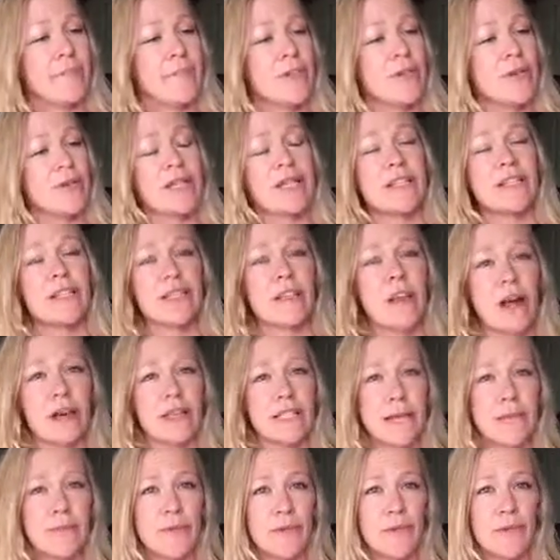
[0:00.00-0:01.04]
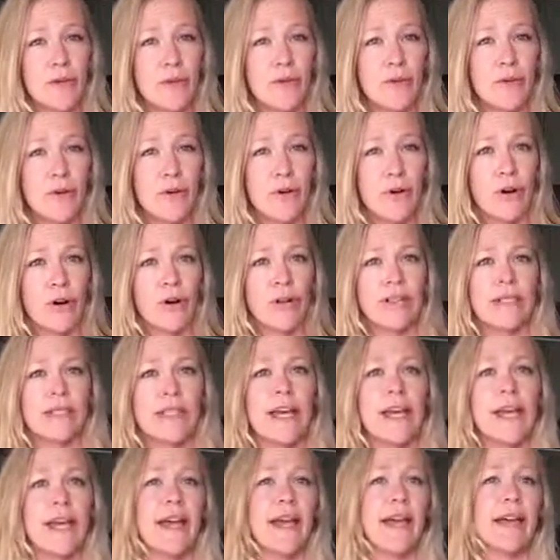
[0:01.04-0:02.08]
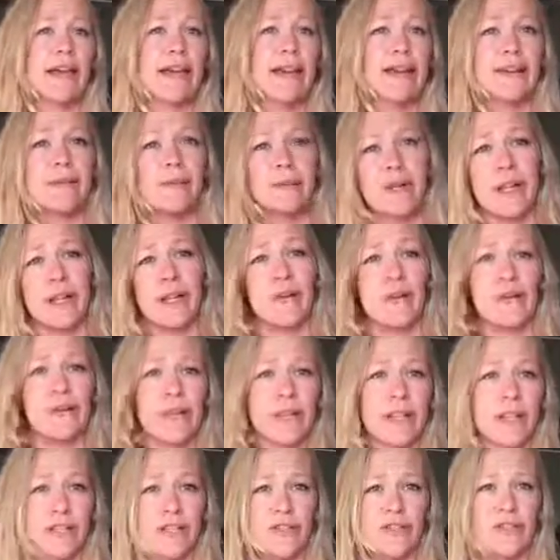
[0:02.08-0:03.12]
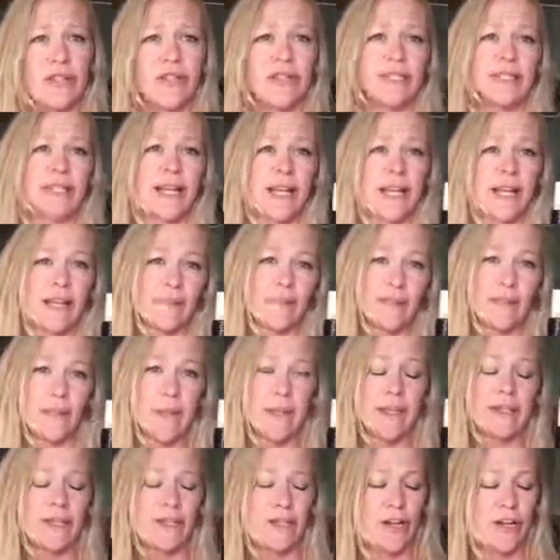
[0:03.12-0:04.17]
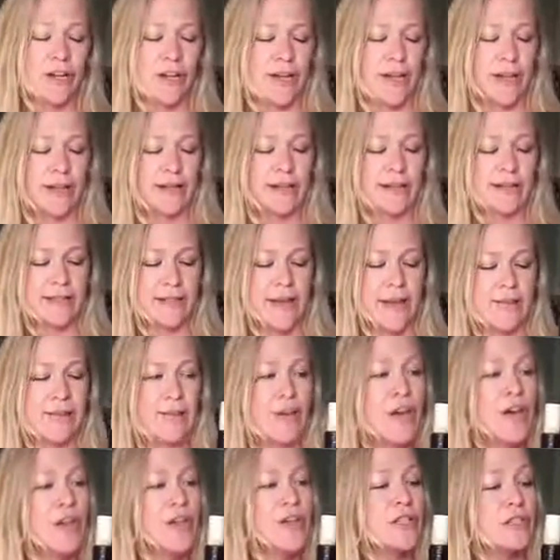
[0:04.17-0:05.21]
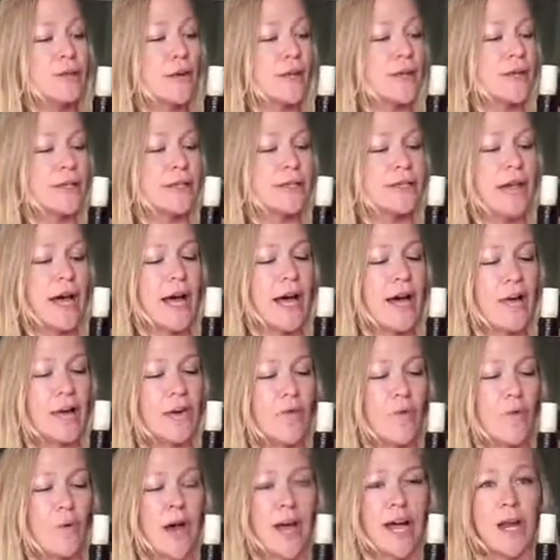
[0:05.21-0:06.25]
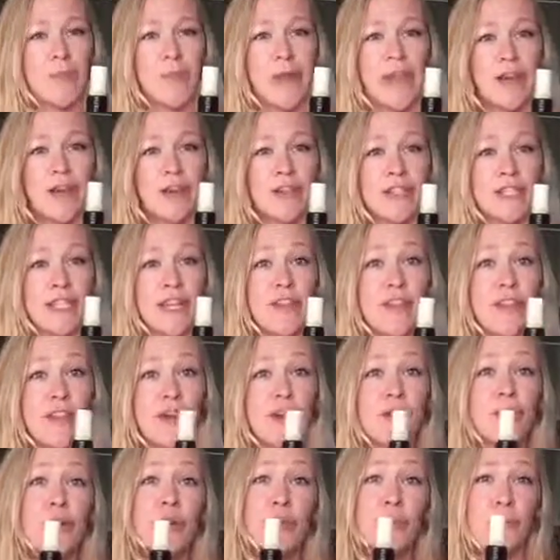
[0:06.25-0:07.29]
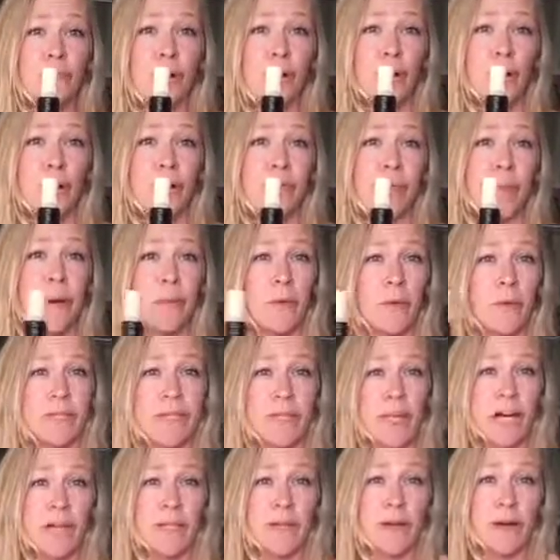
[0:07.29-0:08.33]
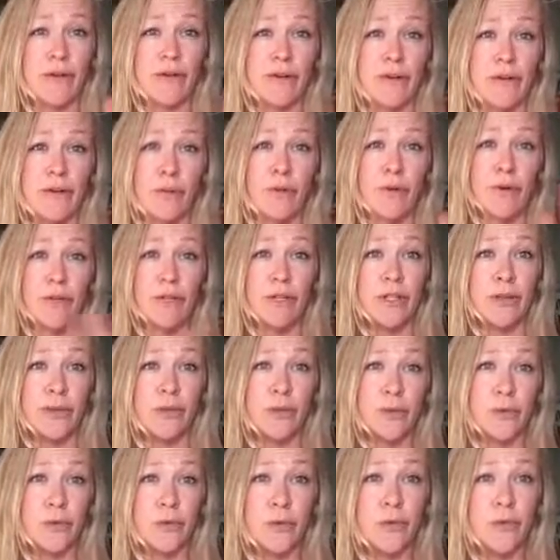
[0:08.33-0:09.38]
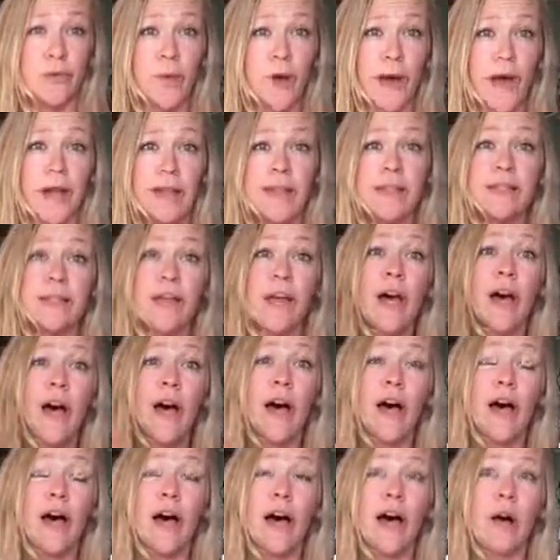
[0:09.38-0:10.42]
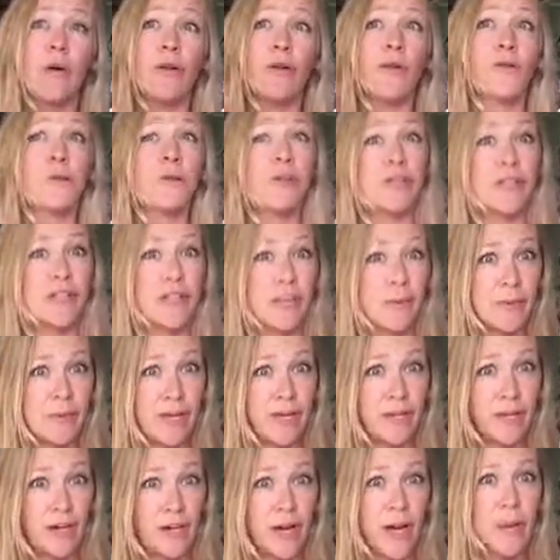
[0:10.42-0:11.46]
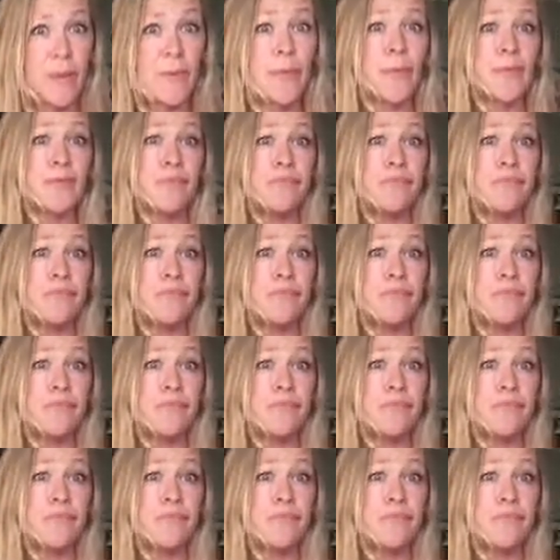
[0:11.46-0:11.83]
So it takes a long time to grow the corks, and we're like growing these trees and taking up space and all that kind of stuff. So a lot of winemakers in the New World, remember we talked about New World and Old World wines. Old World's going to be Europe.